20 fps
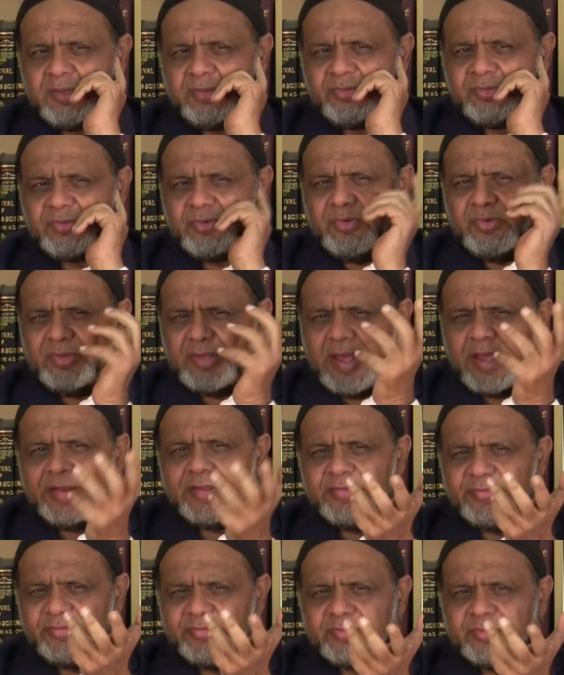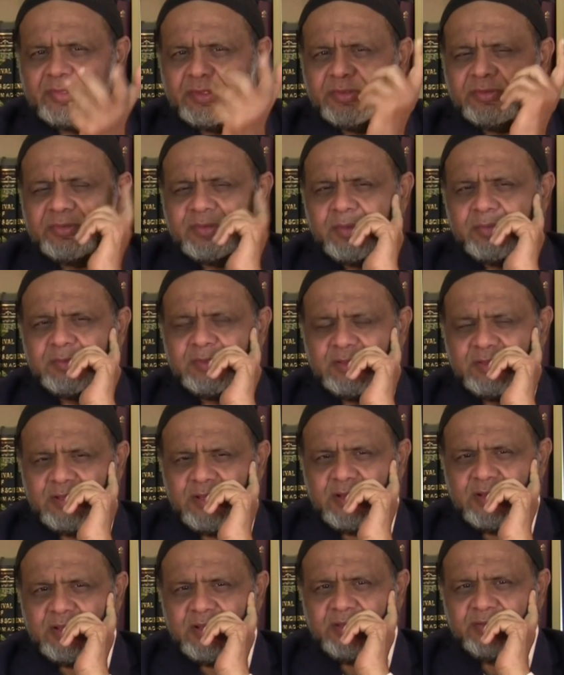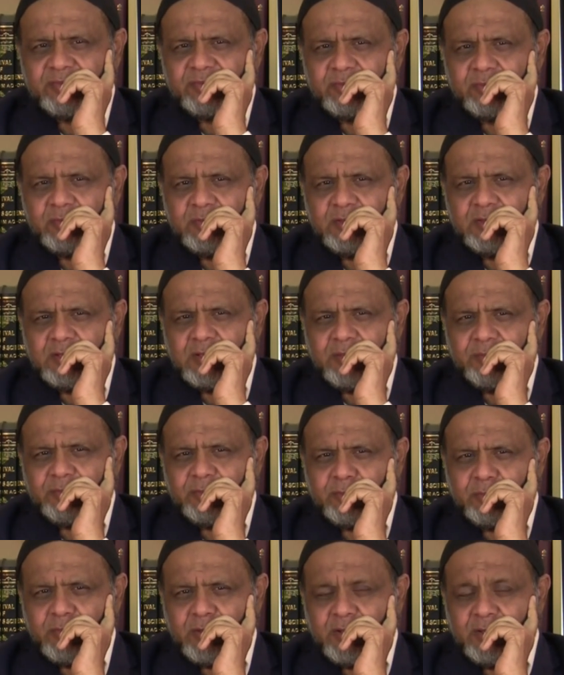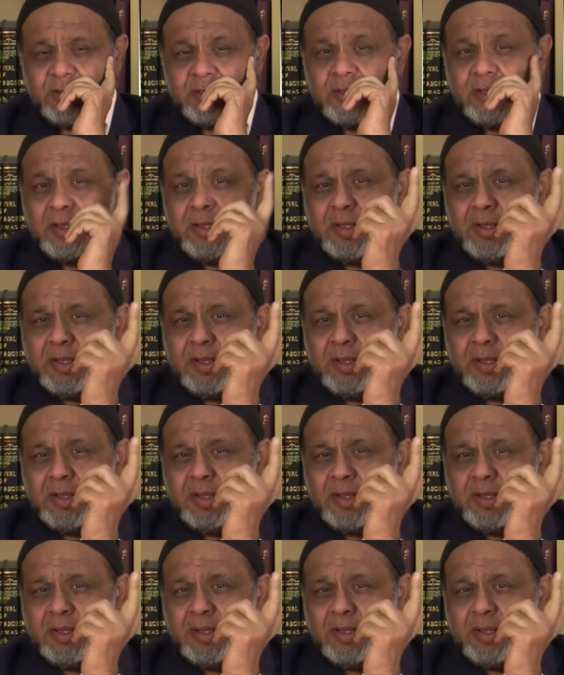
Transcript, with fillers: So that is something that has to be kept in mind.